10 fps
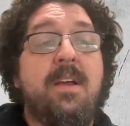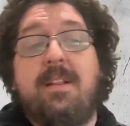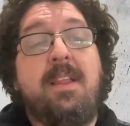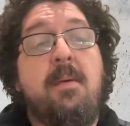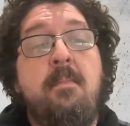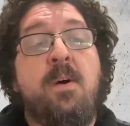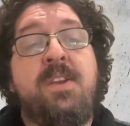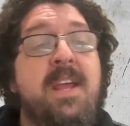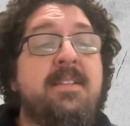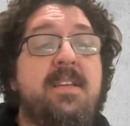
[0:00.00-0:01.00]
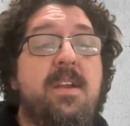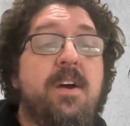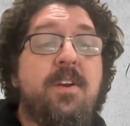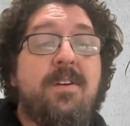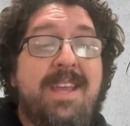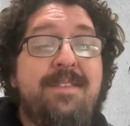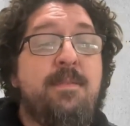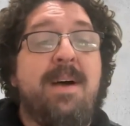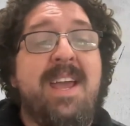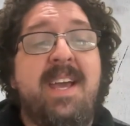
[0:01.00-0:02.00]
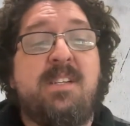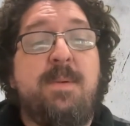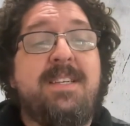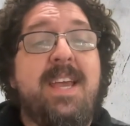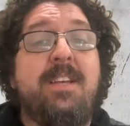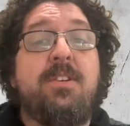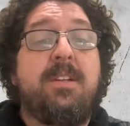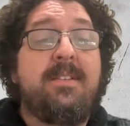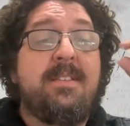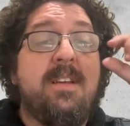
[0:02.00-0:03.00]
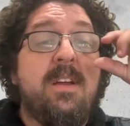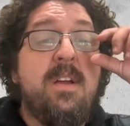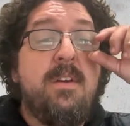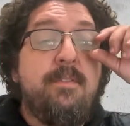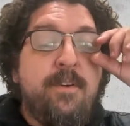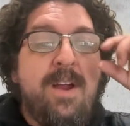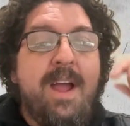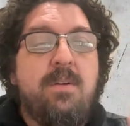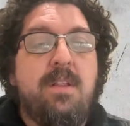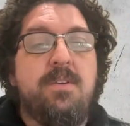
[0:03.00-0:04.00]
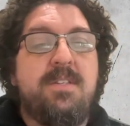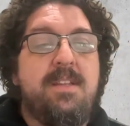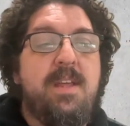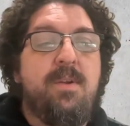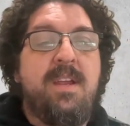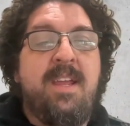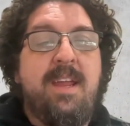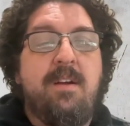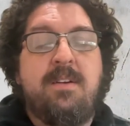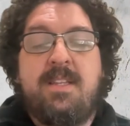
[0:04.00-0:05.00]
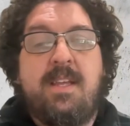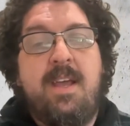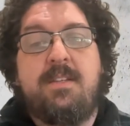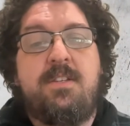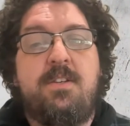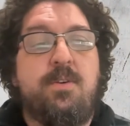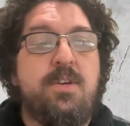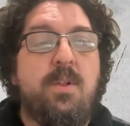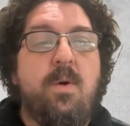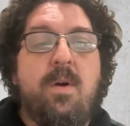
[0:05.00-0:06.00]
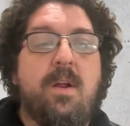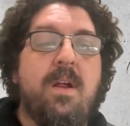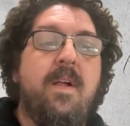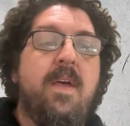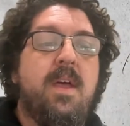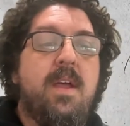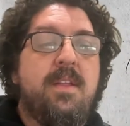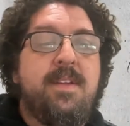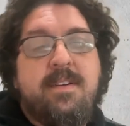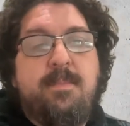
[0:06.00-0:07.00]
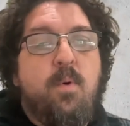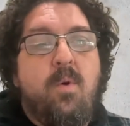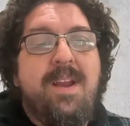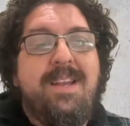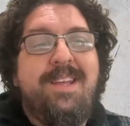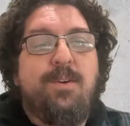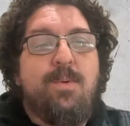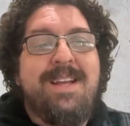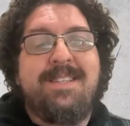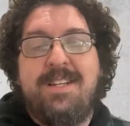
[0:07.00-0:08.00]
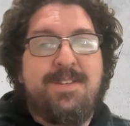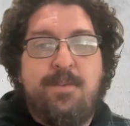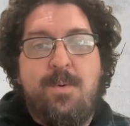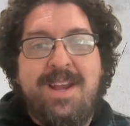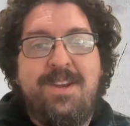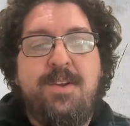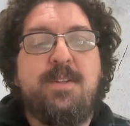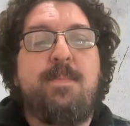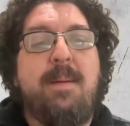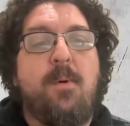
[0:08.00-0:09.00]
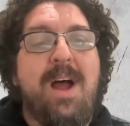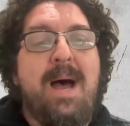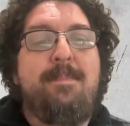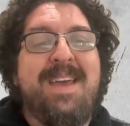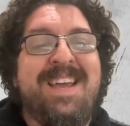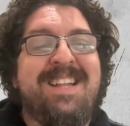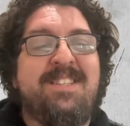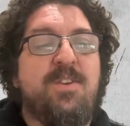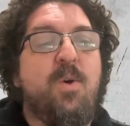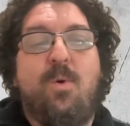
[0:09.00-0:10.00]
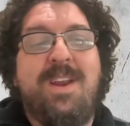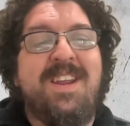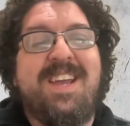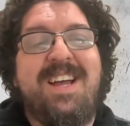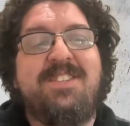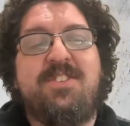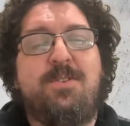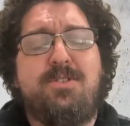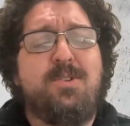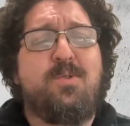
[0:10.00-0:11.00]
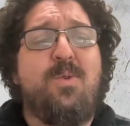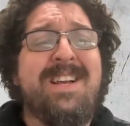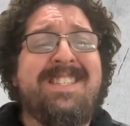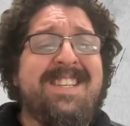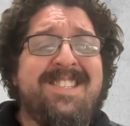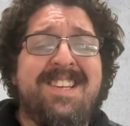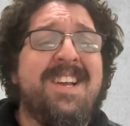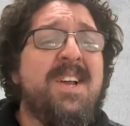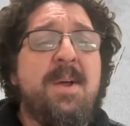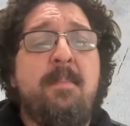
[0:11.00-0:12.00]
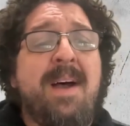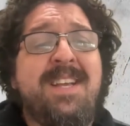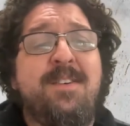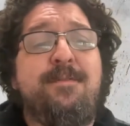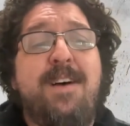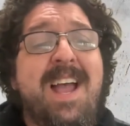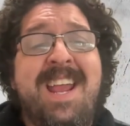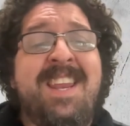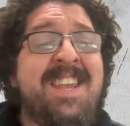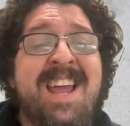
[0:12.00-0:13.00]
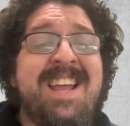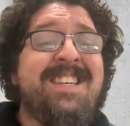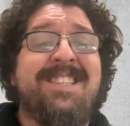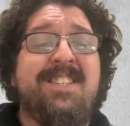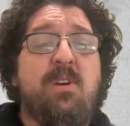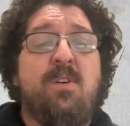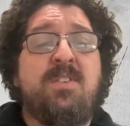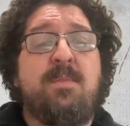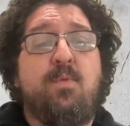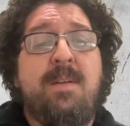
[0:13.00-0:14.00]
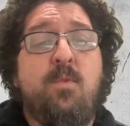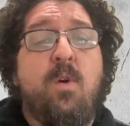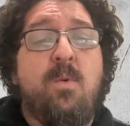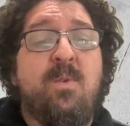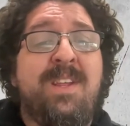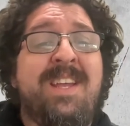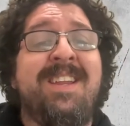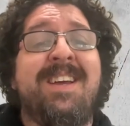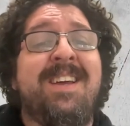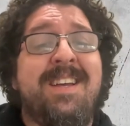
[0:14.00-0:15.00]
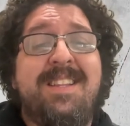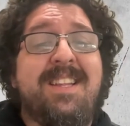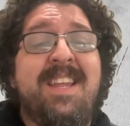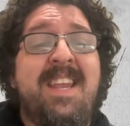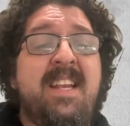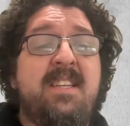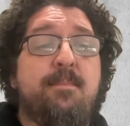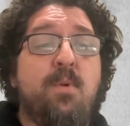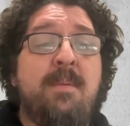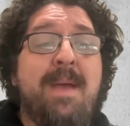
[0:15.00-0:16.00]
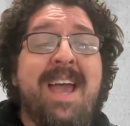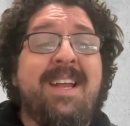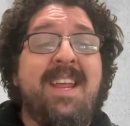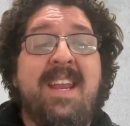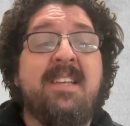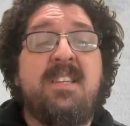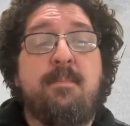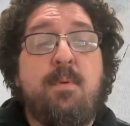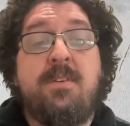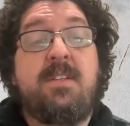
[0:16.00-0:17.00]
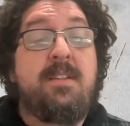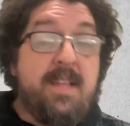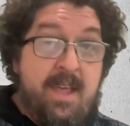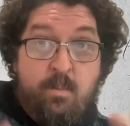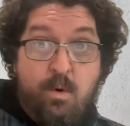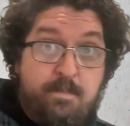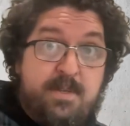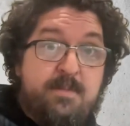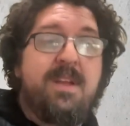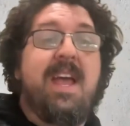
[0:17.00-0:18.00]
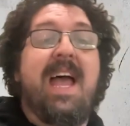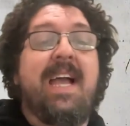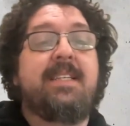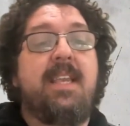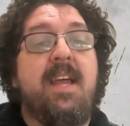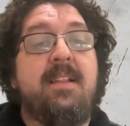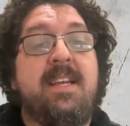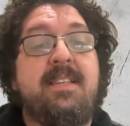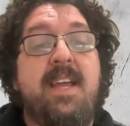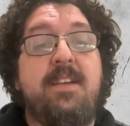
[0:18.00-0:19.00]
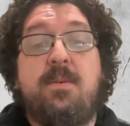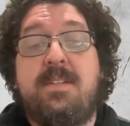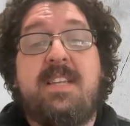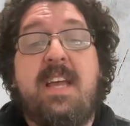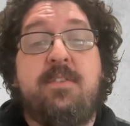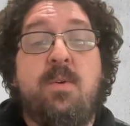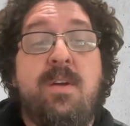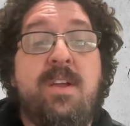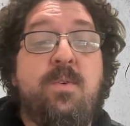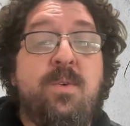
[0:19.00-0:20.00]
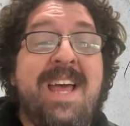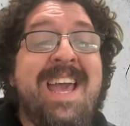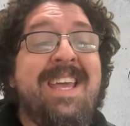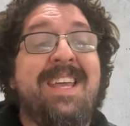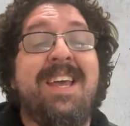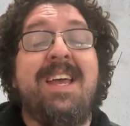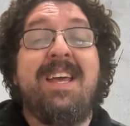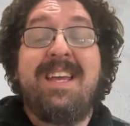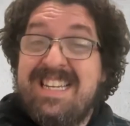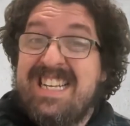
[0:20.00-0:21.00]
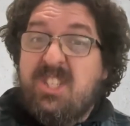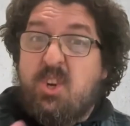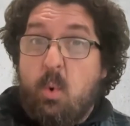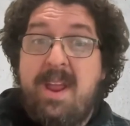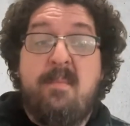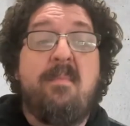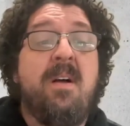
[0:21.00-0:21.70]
limbo dancing under even my expectations for how closely they would adhere to the constitutional order. They're deporting legal residents for writing newspaper op-eds and courting a constitutional crisis by defying a 9-0 Supreme Court ruling that they need to bring back an innocent person they, accidentally sent to a Salvadorian gulag. It's grim.